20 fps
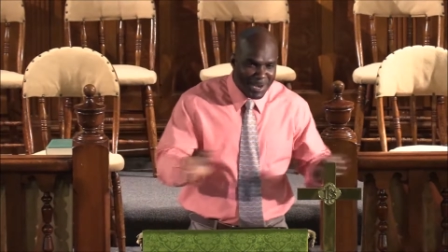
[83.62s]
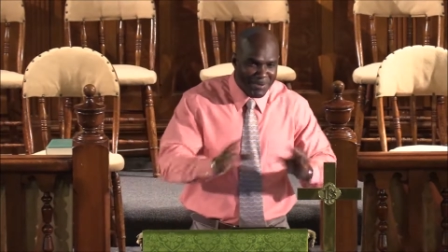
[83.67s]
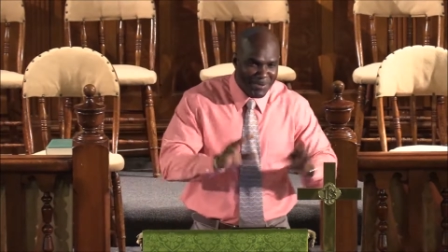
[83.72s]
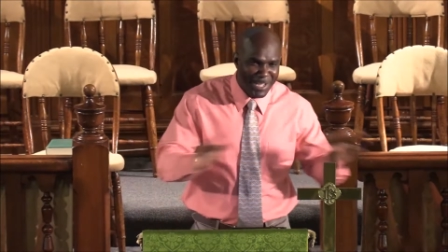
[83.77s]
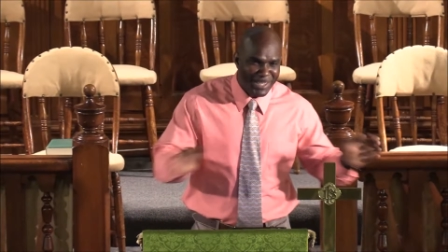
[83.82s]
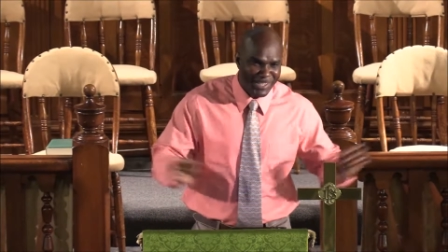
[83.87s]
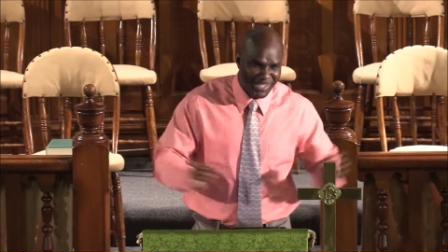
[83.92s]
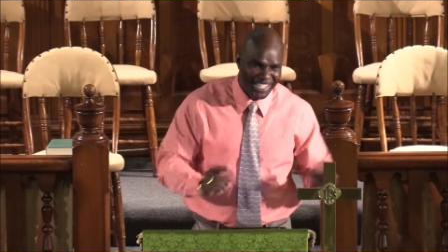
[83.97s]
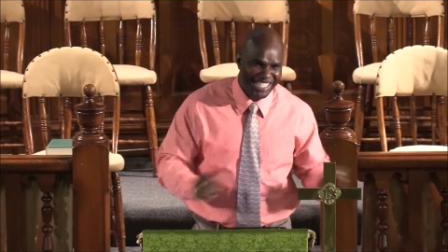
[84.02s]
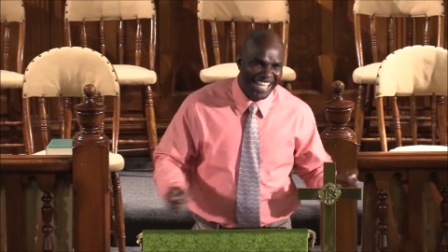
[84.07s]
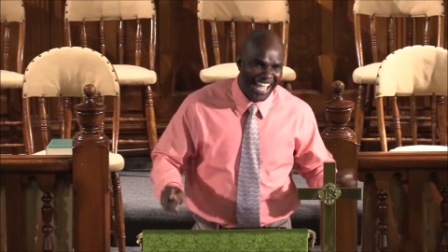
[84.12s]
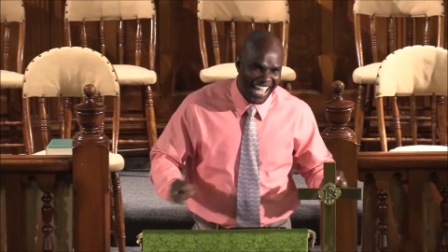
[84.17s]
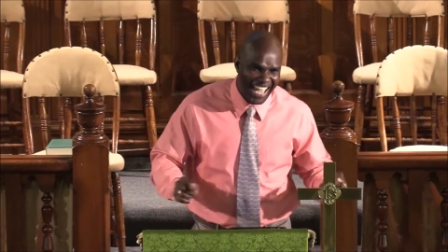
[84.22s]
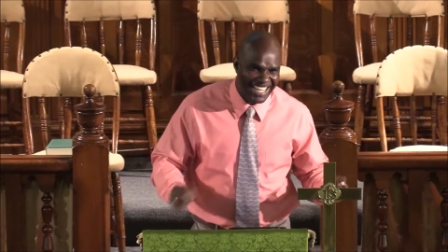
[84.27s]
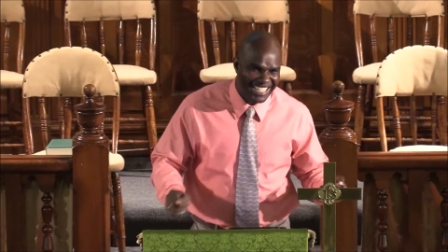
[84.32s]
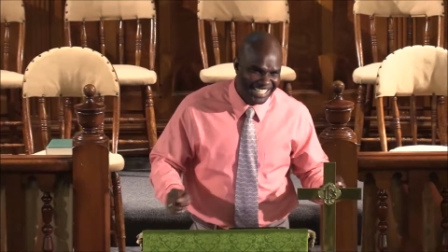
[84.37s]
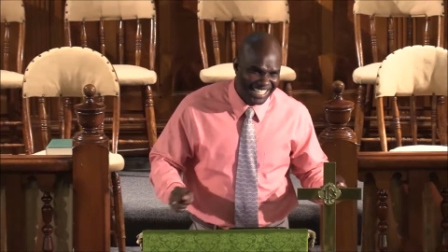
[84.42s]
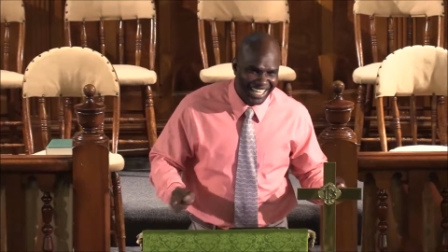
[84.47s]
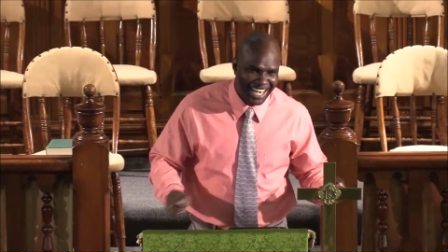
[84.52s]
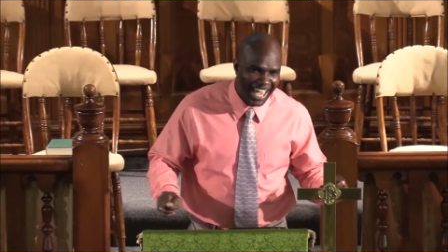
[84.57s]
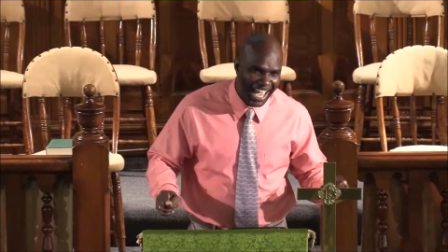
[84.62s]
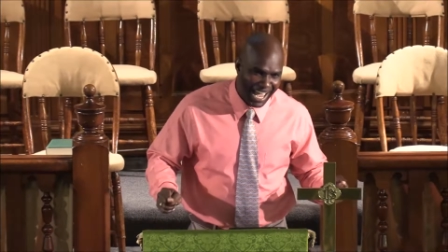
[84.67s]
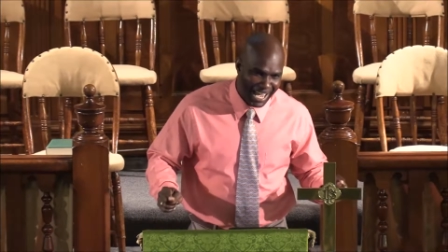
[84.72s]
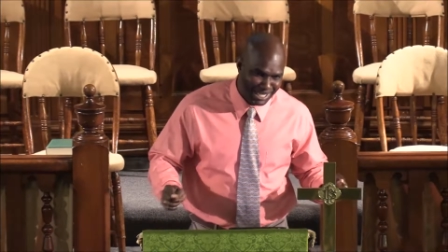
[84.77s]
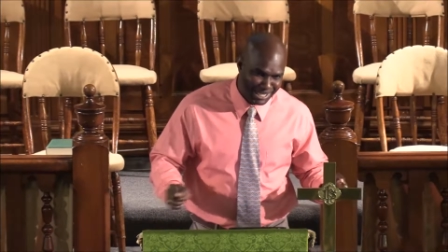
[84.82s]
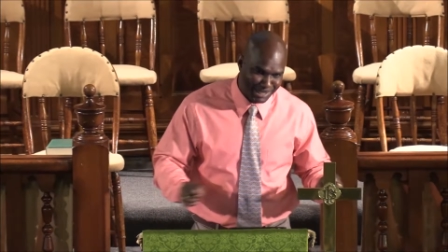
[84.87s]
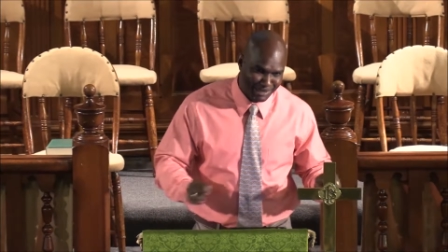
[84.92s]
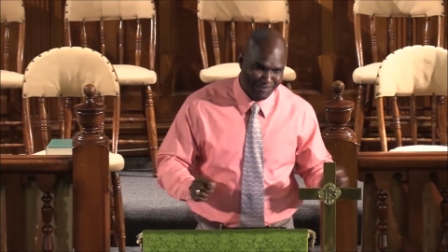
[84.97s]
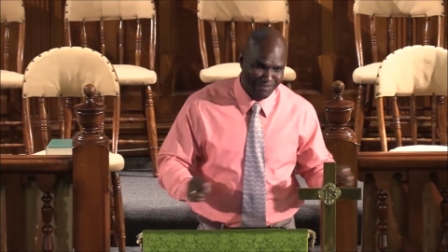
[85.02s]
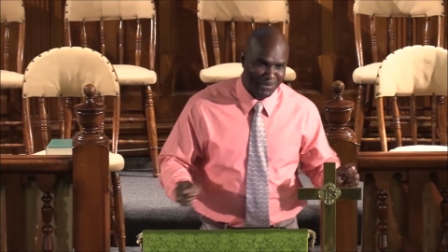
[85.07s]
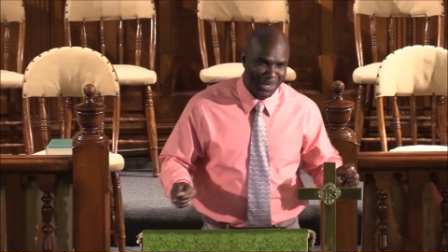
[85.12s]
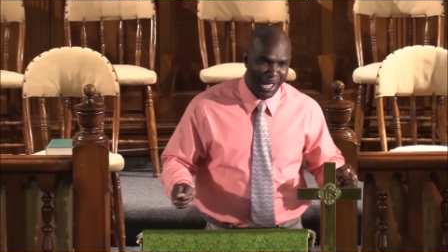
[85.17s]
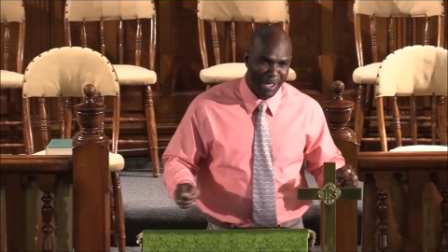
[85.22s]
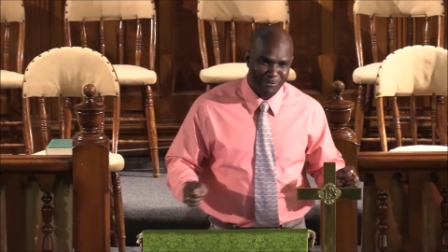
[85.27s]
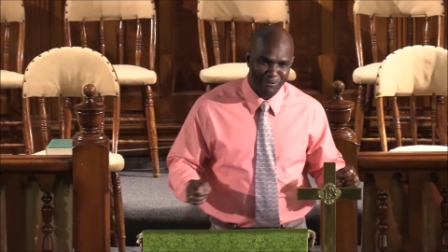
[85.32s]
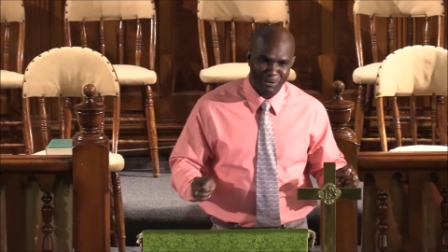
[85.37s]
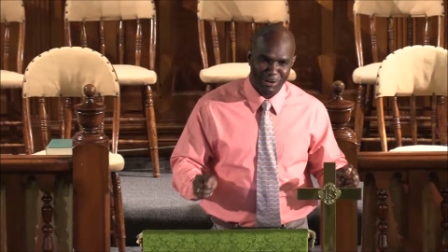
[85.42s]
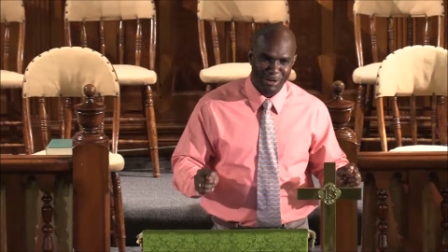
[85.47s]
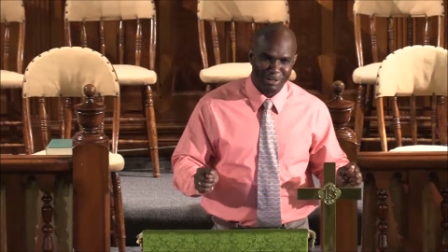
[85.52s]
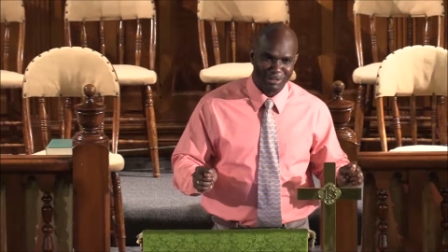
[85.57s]
went to science class? I
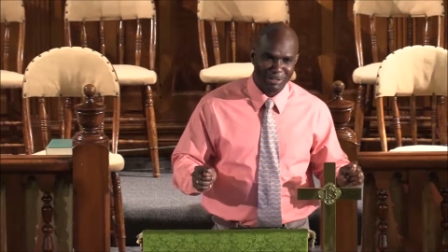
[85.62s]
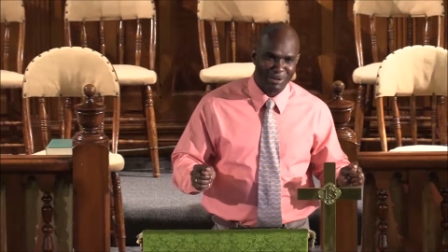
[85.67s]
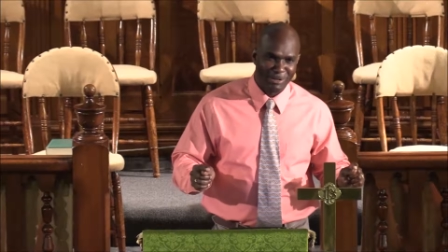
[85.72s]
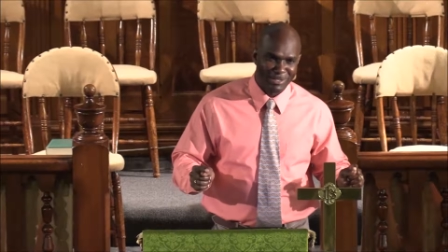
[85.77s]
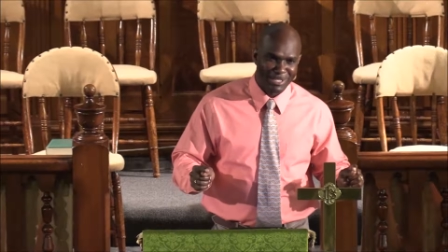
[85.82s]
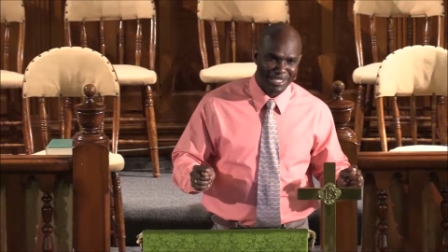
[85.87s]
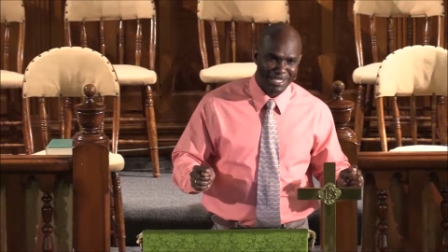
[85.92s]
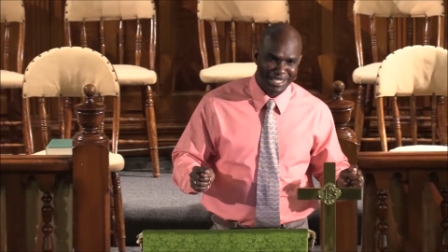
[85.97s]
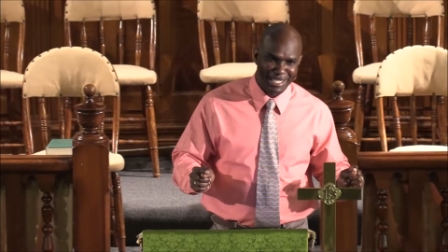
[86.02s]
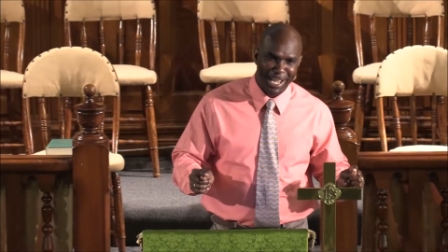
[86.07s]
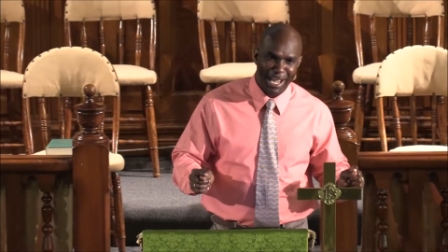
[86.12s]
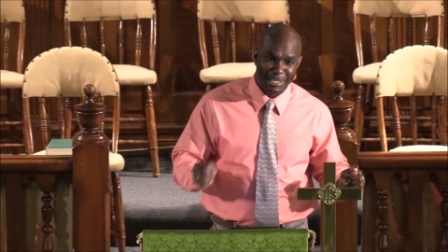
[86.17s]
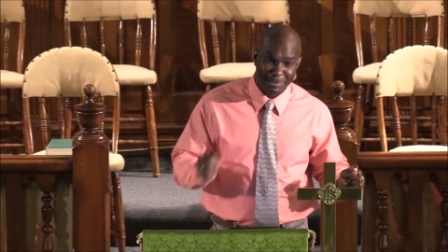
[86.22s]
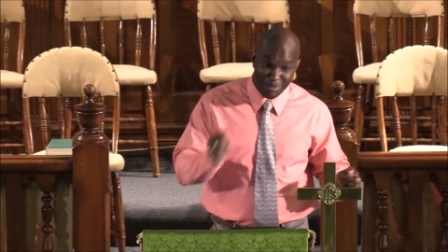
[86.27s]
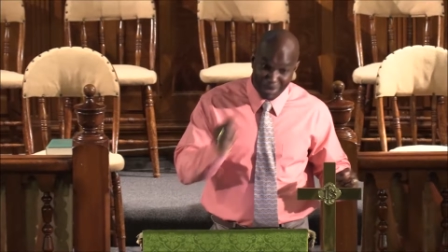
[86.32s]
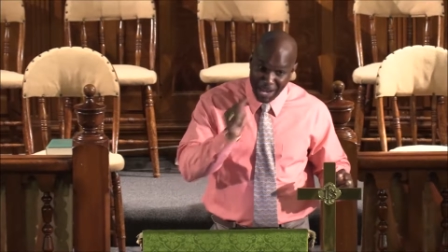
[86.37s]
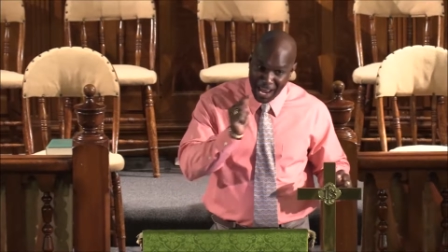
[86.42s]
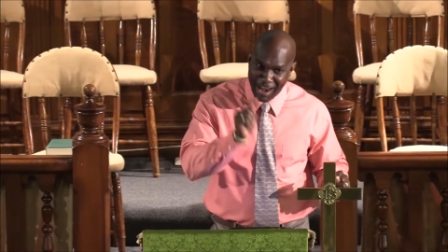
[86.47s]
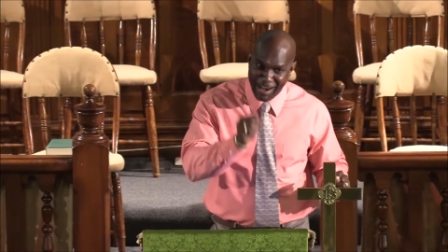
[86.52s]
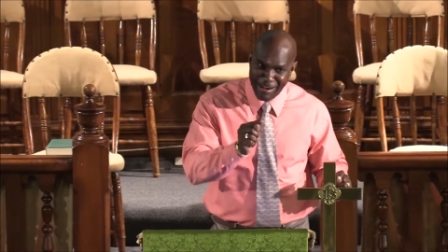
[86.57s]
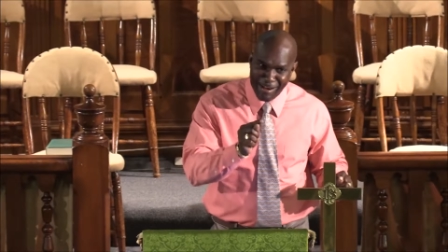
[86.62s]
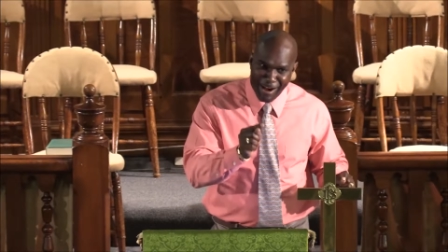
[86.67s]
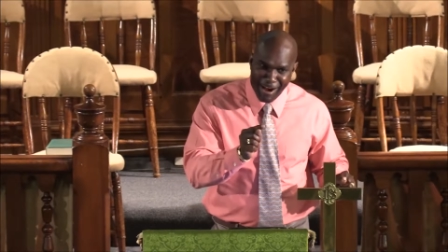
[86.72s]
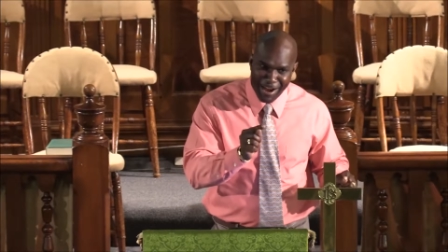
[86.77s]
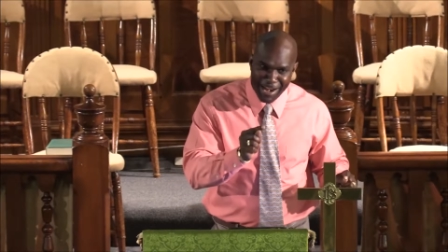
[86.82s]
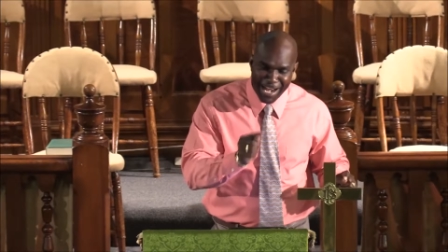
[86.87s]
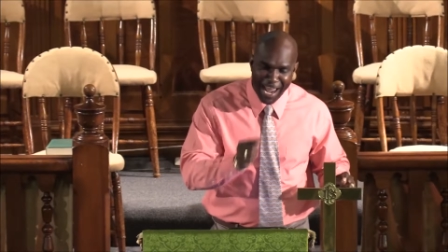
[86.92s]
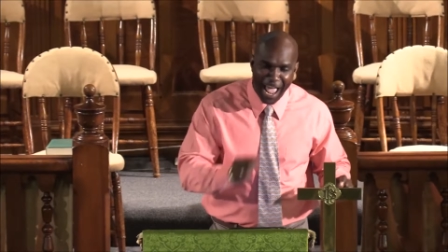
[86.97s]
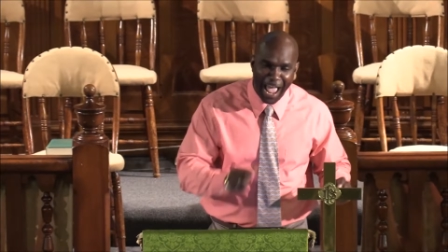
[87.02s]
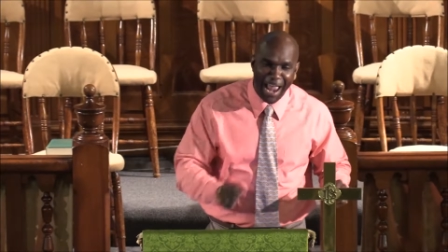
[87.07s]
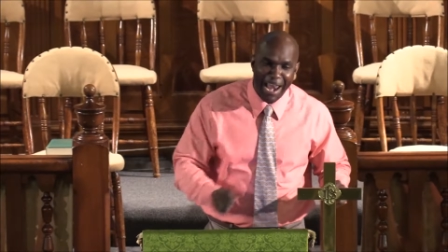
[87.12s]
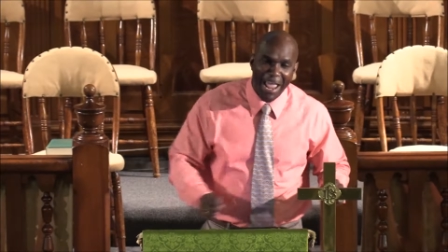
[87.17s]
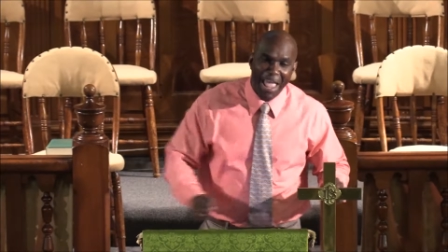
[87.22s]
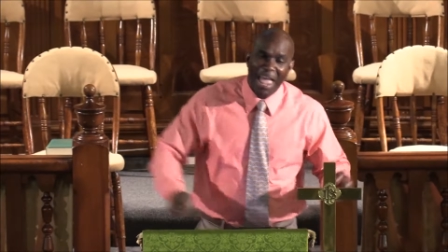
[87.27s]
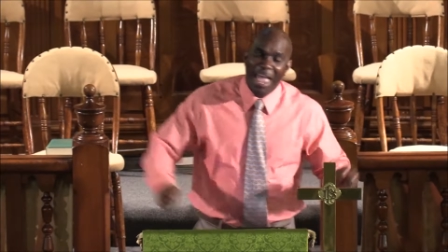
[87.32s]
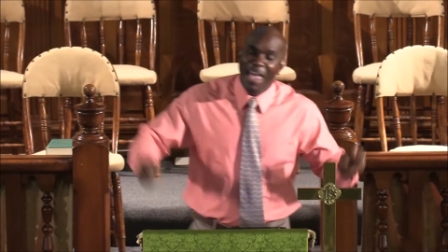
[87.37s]
flunked out in science, but I learned that.